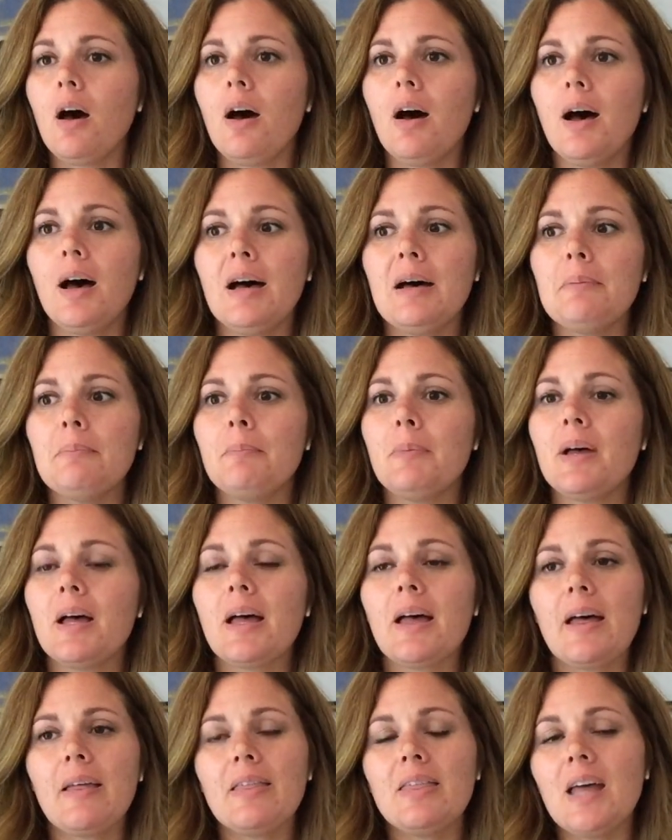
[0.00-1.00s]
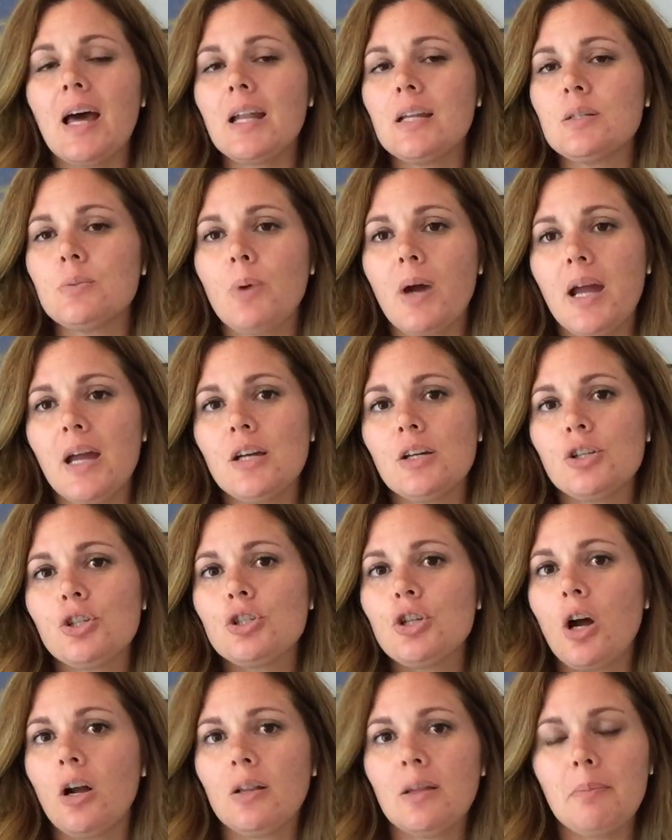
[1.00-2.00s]
That is why
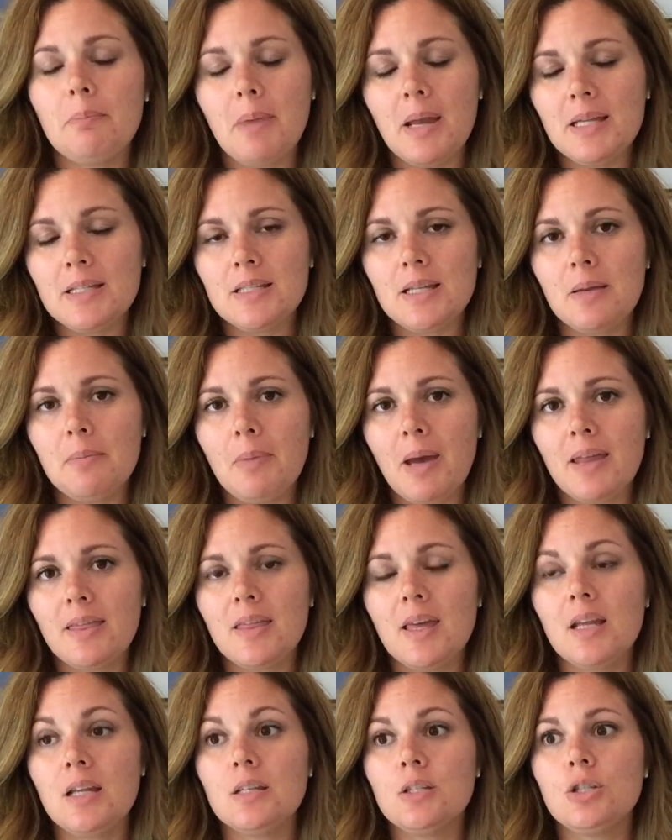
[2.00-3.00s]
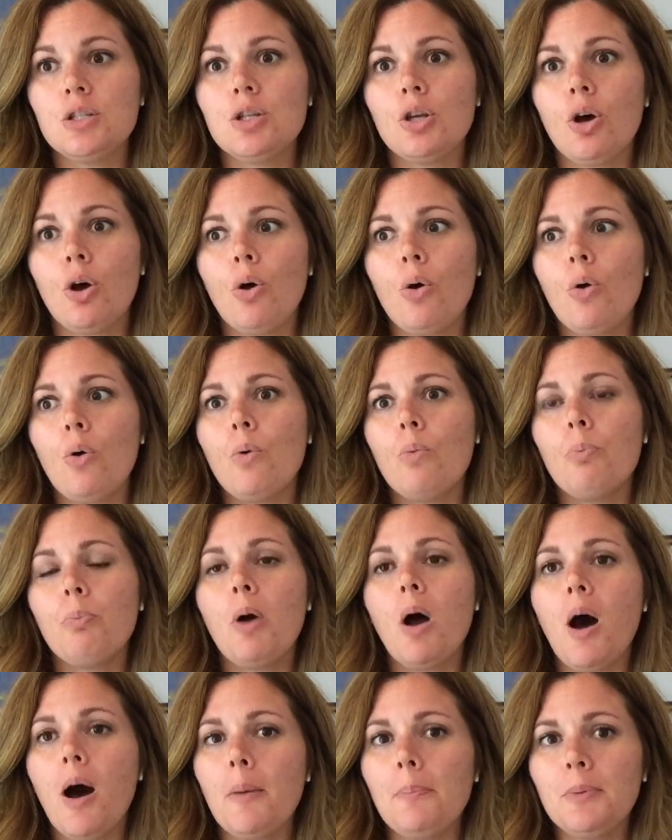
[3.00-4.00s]
Charlotte Mason method is so
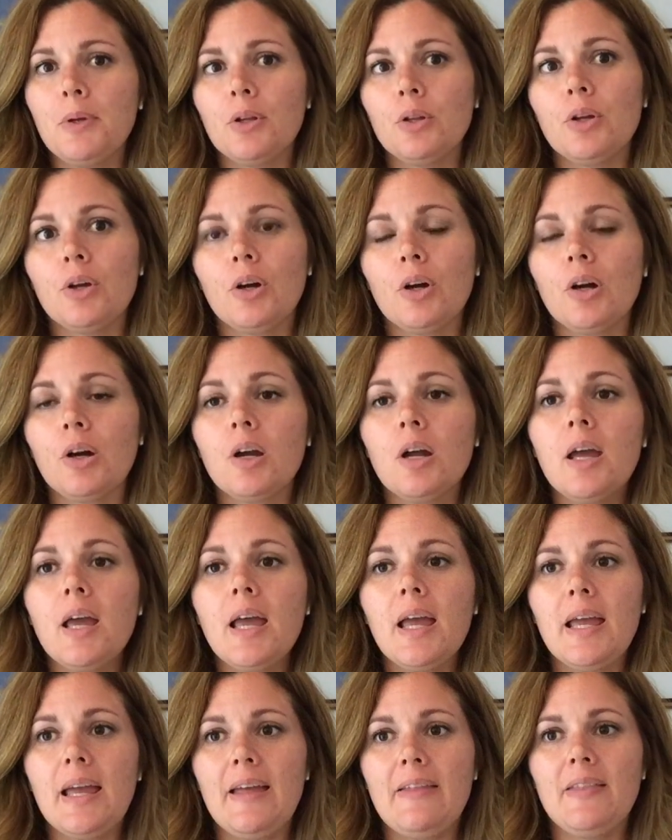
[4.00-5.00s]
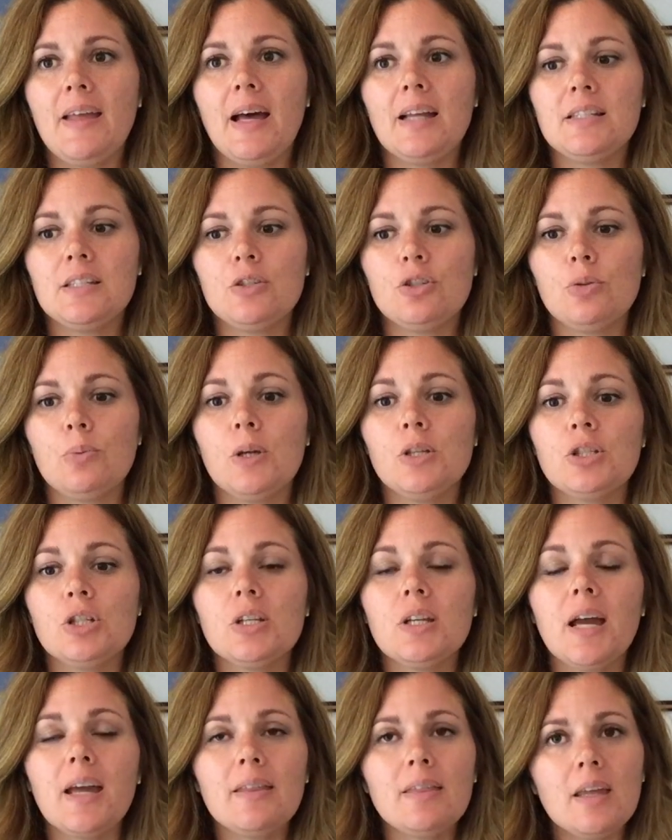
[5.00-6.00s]
popular in that
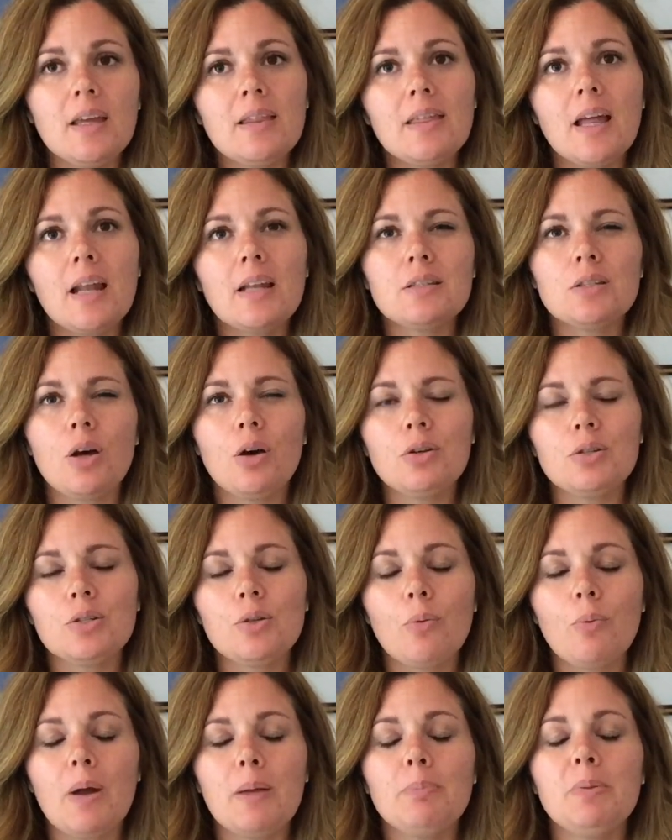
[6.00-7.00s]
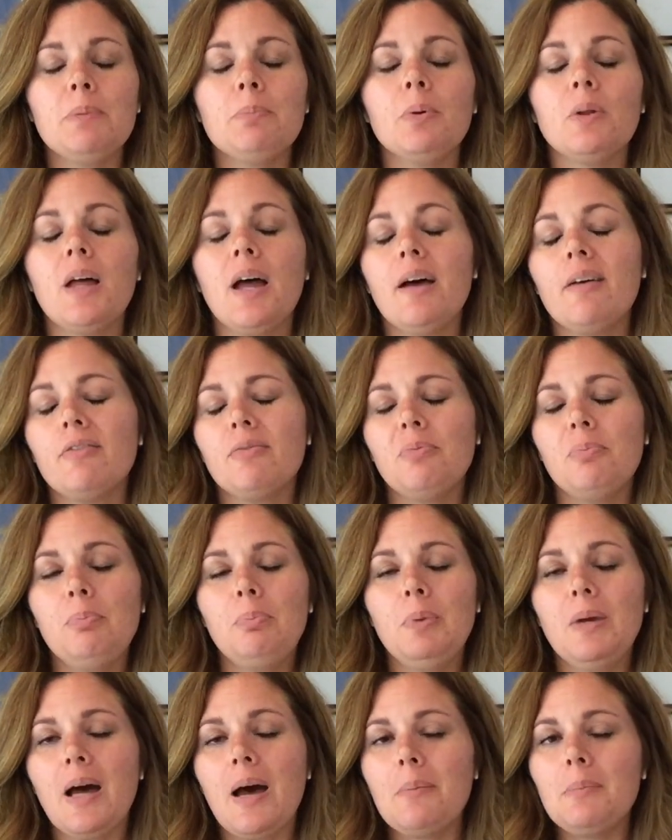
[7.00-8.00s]
situation. I think that is also why people have
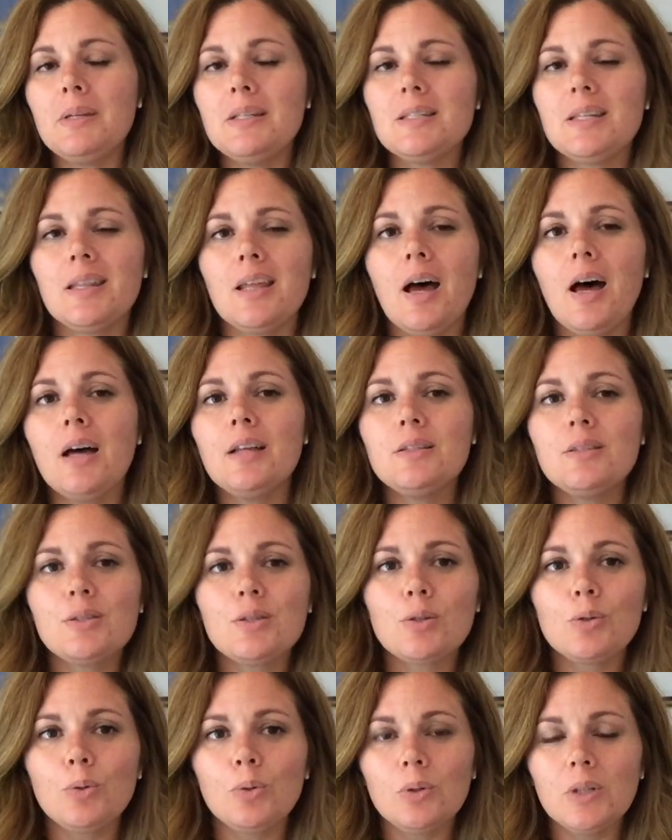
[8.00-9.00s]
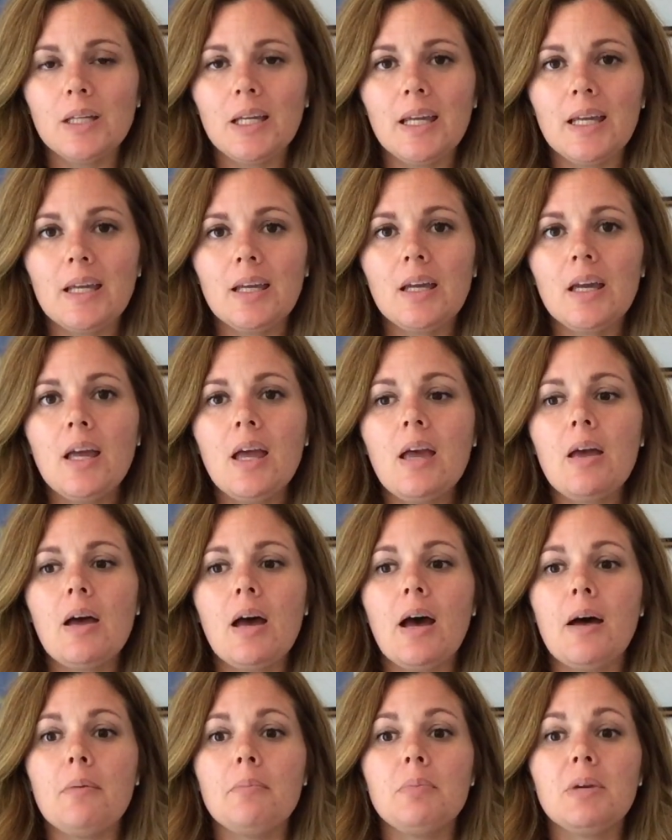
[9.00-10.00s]
come into the unschooling,
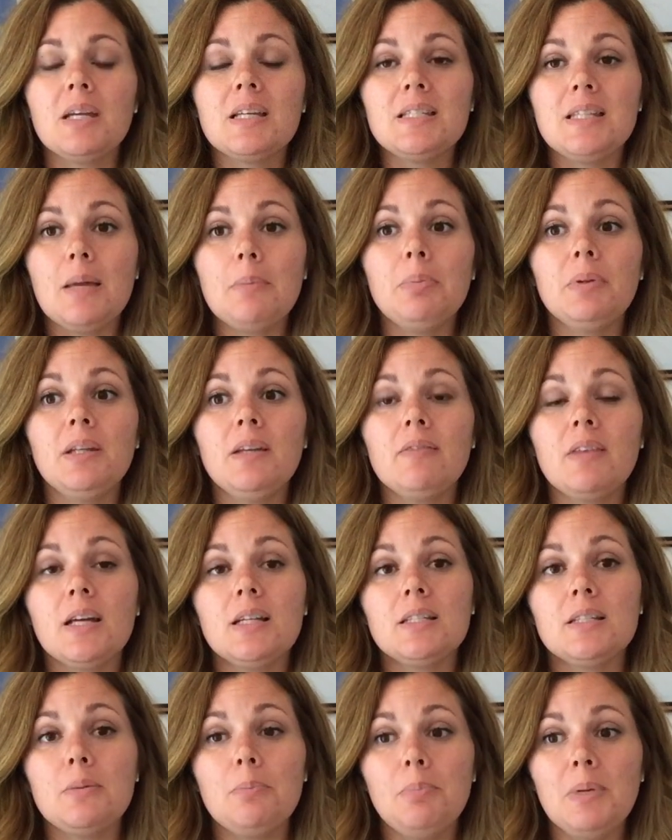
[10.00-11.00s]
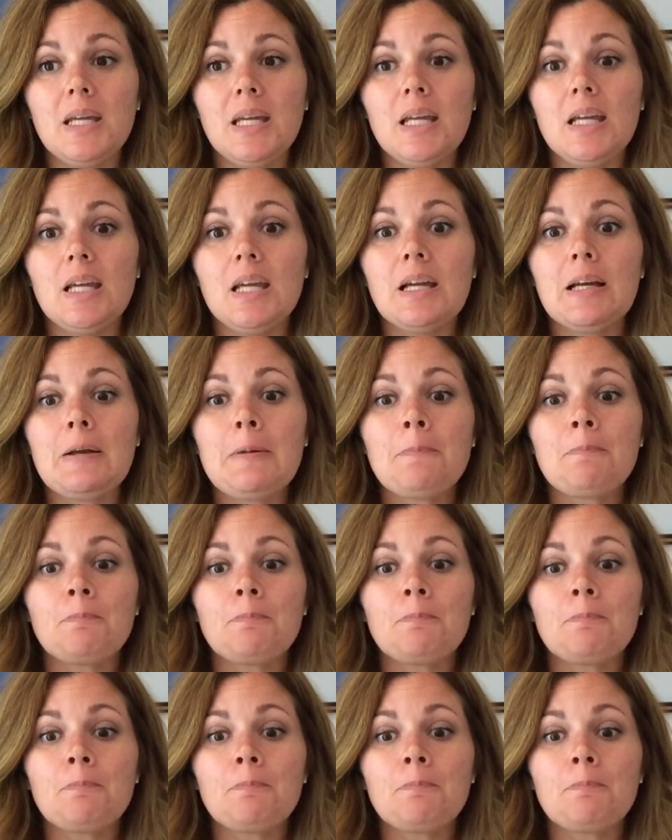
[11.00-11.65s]
because they believe that to be